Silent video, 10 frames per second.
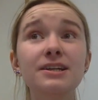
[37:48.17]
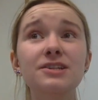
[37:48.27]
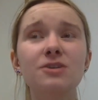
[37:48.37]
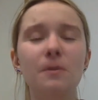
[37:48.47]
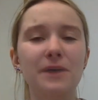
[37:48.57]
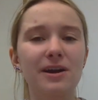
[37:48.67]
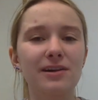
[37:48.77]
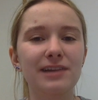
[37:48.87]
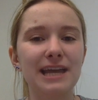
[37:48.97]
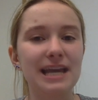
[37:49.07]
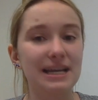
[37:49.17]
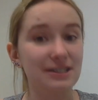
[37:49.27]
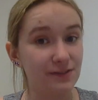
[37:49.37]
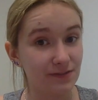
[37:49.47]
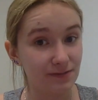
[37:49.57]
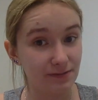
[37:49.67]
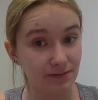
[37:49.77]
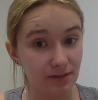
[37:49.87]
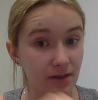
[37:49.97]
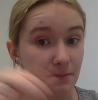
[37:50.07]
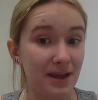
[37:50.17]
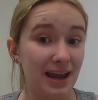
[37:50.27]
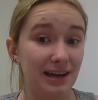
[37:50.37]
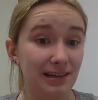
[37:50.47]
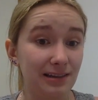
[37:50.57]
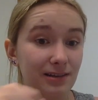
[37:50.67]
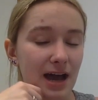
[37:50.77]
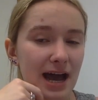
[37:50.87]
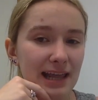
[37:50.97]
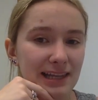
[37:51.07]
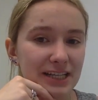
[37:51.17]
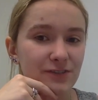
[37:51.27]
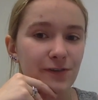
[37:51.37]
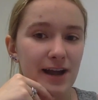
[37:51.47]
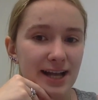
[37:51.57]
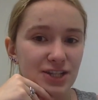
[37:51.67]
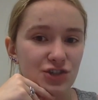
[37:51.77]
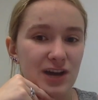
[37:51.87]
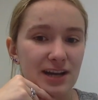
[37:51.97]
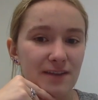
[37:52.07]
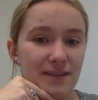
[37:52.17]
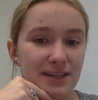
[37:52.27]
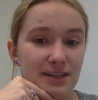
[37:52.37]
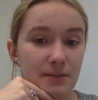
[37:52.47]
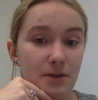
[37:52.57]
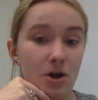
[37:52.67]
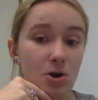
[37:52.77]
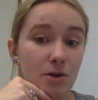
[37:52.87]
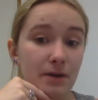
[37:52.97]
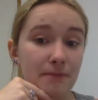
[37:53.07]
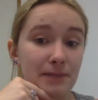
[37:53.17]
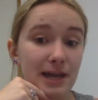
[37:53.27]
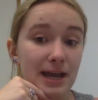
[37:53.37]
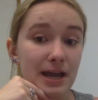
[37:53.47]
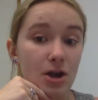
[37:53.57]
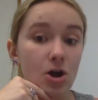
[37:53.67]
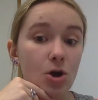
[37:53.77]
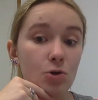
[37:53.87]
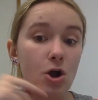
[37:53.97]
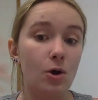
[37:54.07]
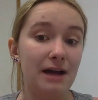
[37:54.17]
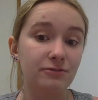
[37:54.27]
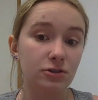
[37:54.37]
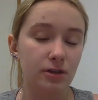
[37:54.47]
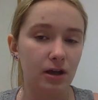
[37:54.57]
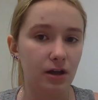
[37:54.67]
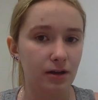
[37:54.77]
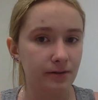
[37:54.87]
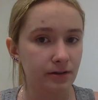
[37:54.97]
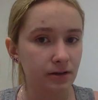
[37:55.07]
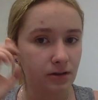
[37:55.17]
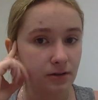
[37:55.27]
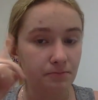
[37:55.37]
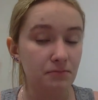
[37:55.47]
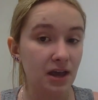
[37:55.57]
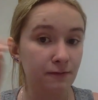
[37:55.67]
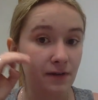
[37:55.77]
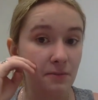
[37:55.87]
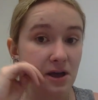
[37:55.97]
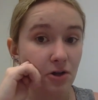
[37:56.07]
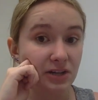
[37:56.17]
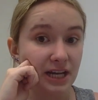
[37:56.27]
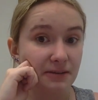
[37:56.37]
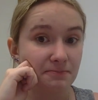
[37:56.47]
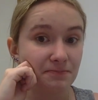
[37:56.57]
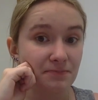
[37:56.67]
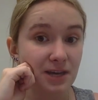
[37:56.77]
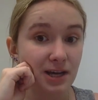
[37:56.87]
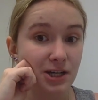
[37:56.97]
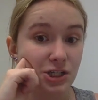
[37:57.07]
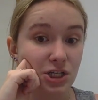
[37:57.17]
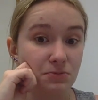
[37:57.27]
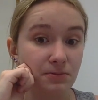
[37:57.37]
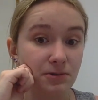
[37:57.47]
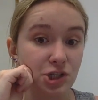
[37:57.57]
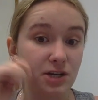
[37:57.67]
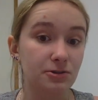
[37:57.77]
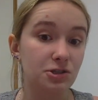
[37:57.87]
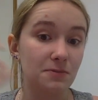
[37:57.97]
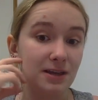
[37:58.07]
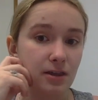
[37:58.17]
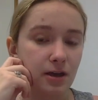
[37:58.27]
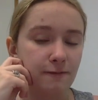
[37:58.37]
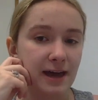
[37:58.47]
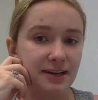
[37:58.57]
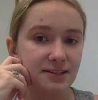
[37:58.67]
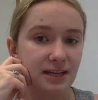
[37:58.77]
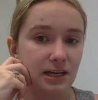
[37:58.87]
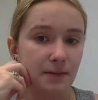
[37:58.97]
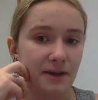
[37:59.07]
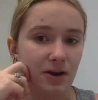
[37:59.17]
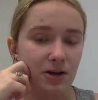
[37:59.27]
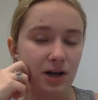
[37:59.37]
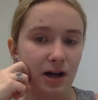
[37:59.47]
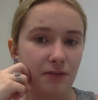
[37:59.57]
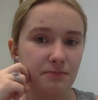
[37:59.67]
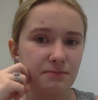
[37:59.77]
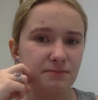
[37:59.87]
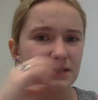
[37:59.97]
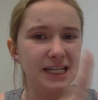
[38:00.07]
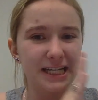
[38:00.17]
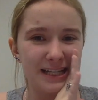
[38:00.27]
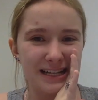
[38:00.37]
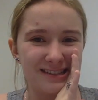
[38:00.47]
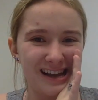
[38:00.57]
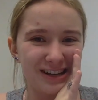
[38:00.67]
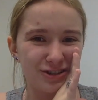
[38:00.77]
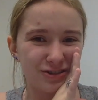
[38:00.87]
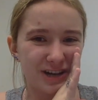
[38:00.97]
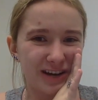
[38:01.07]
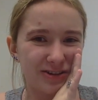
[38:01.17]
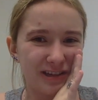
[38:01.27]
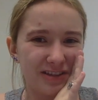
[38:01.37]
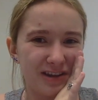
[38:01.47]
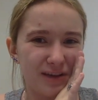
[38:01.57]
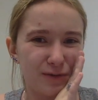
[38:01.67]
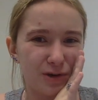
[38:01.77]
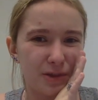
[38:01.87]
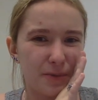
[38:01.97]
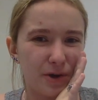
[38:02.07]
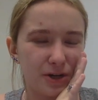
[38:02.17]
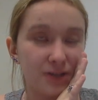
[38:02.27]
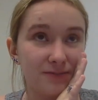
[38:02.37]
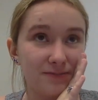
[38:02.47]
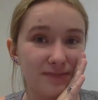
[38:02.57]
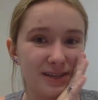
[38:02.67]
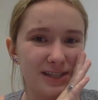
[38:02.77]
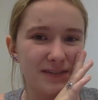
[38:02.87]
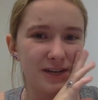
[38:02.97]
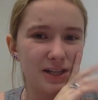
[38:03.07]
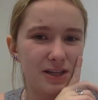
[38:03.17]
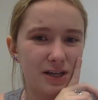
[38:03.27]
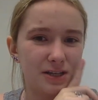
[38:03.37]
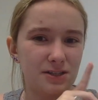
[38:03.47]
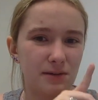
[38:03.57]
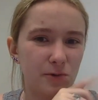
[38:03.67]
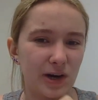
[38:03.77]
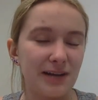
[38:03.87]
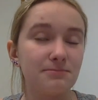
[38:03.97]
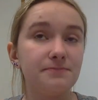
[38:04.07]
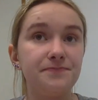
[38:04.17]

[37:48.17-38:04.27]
So apparently, his the main guy lead's friends try to convince him, "Oh, come on, play. Oh, go after the main female lead because she's she used to be the fattest teen in America." And that's the actual title that they give her in the book. It's even in the summary.